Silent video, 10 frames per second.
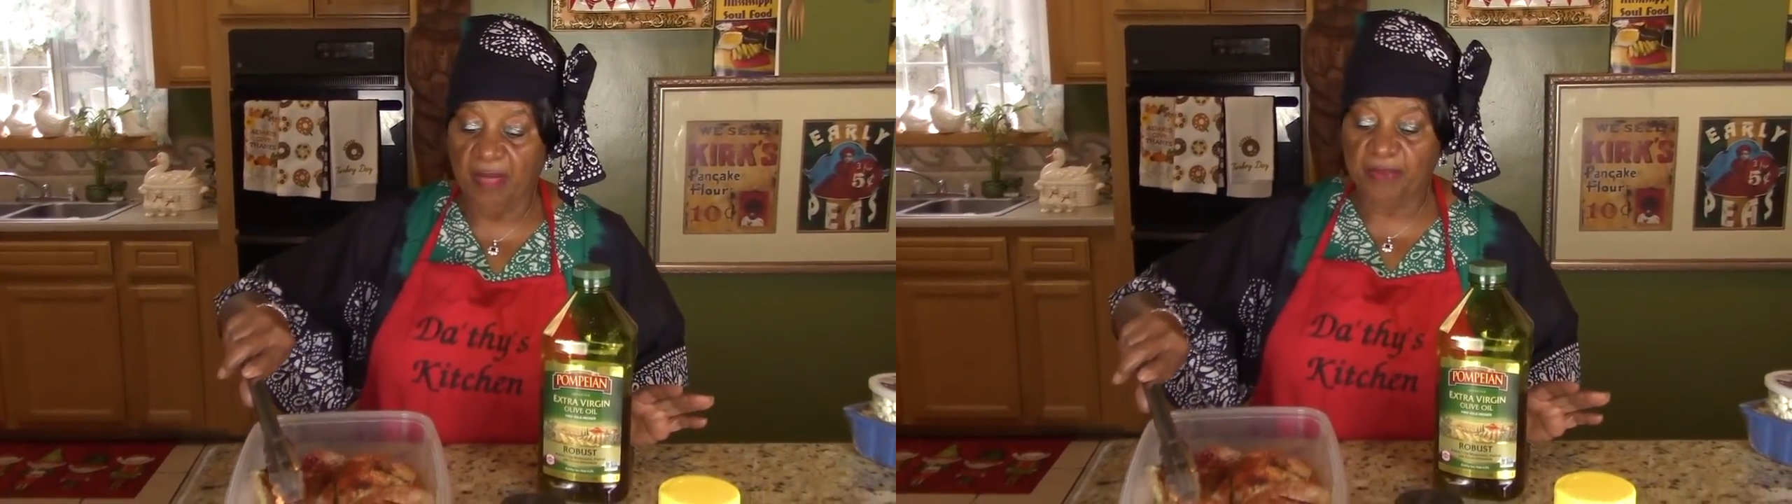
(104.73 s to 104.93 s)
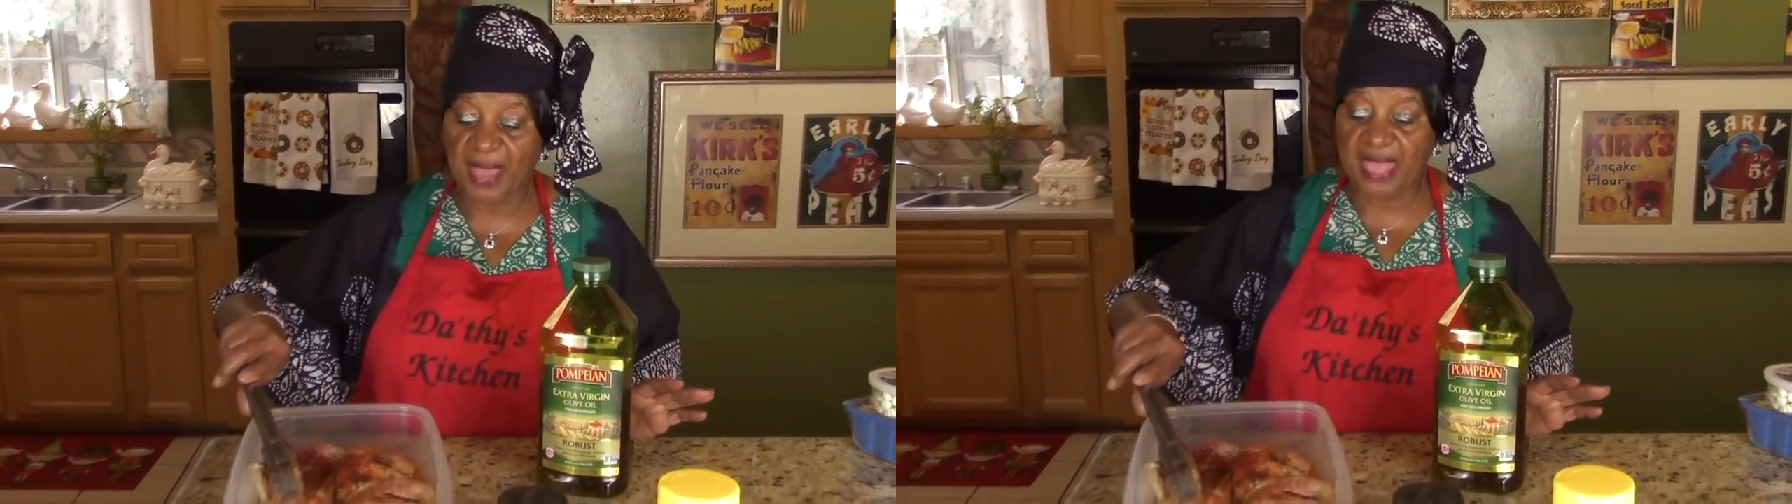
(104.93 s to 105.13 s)

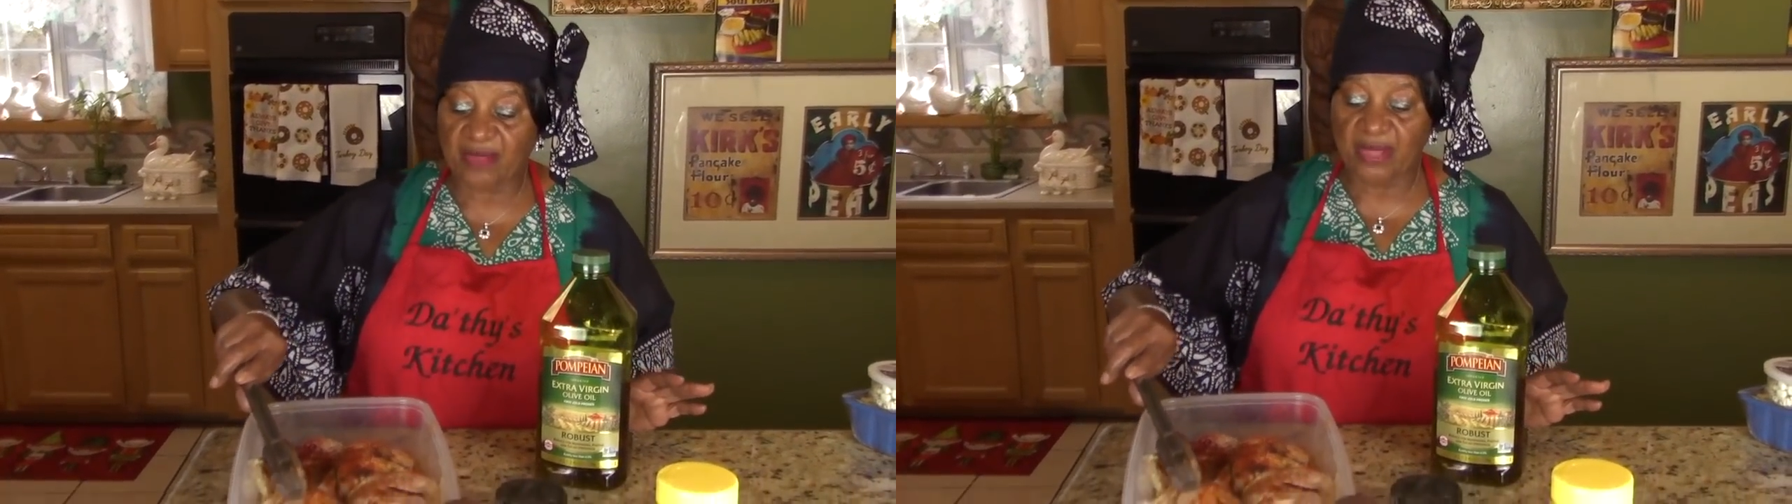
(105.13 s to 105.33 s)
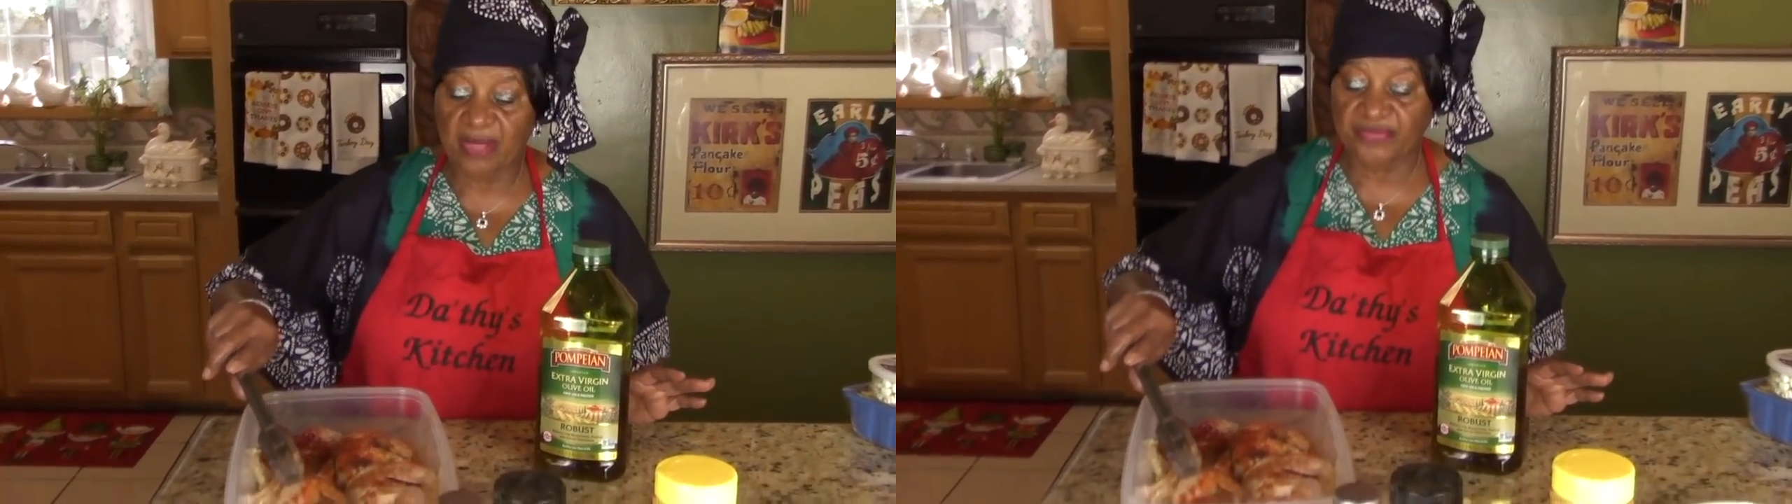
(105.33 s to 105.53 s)

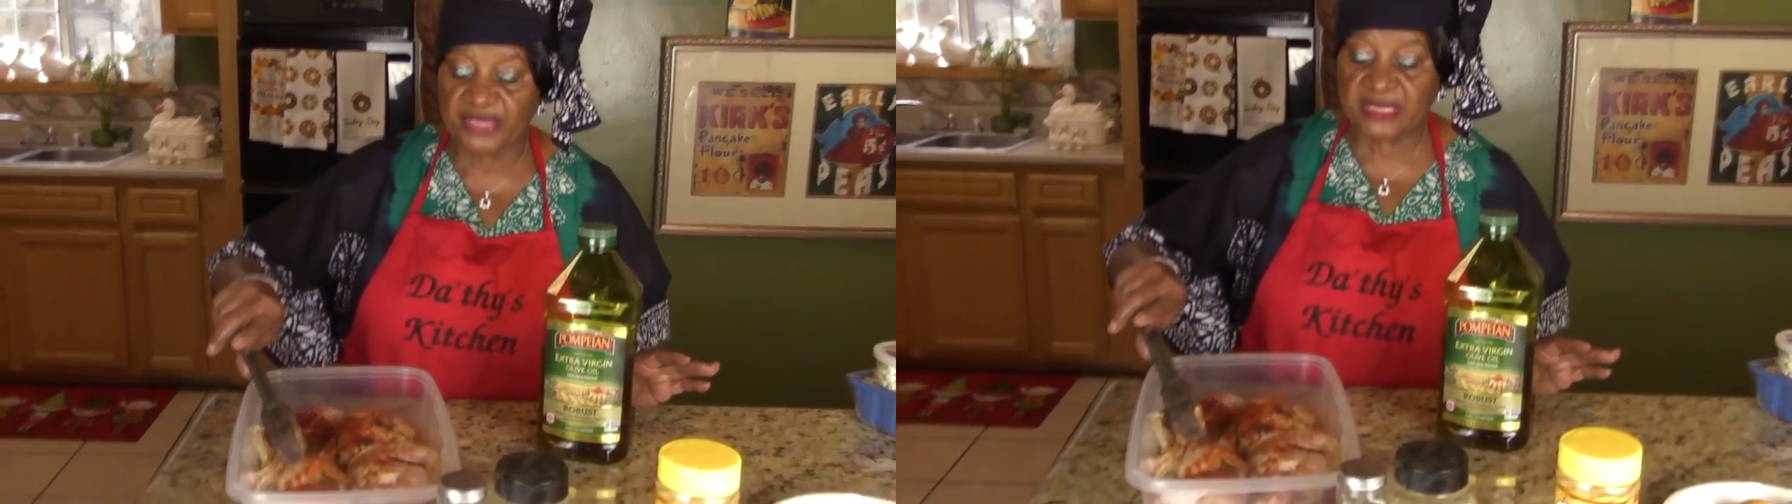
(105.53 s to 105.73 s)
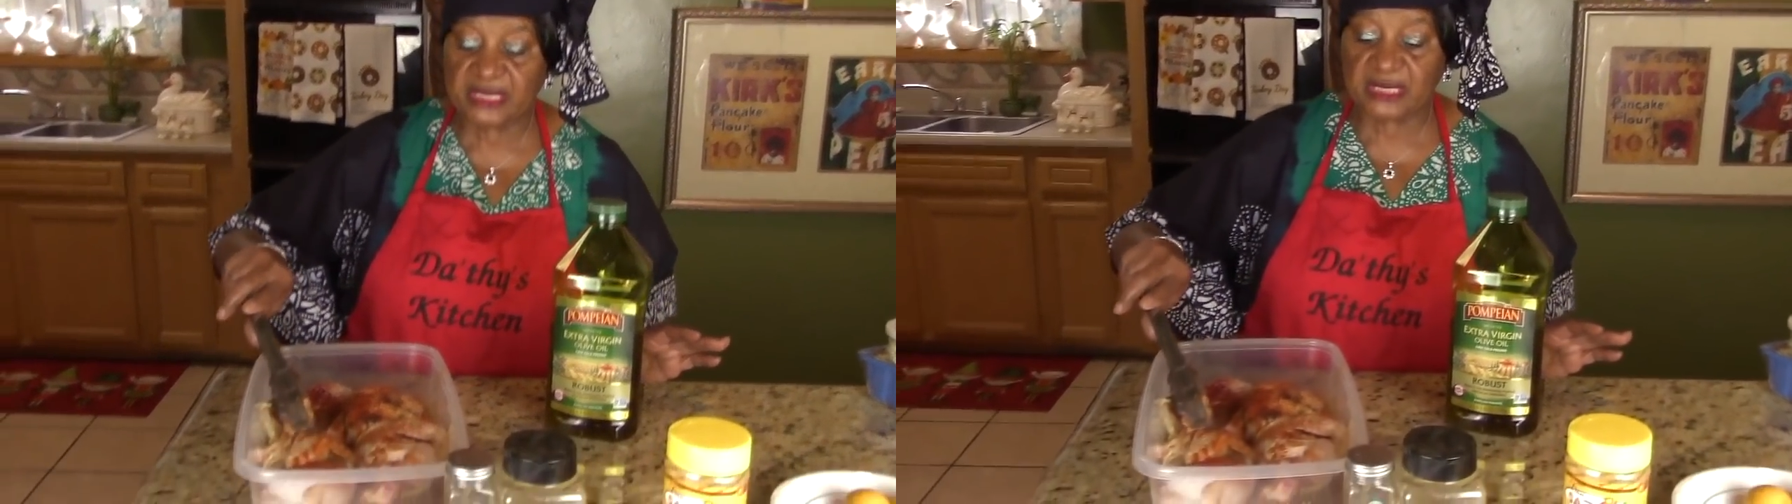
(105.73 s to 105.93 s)
bake
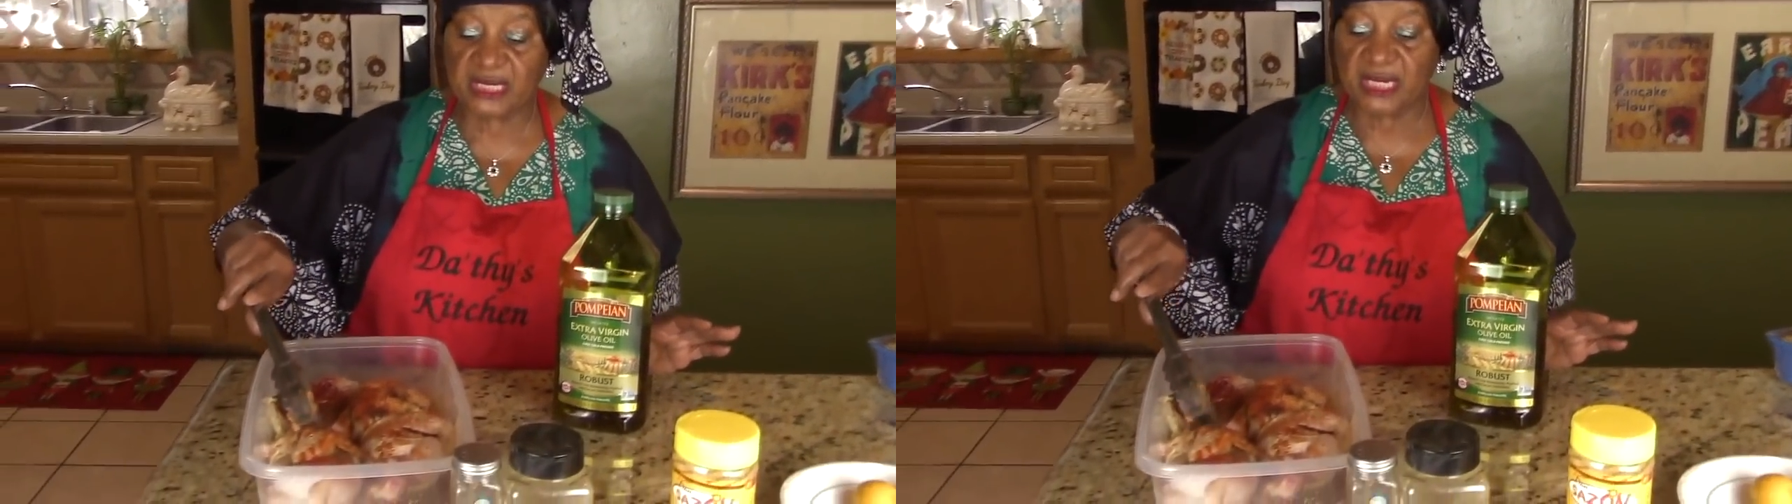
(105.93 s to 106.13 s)
this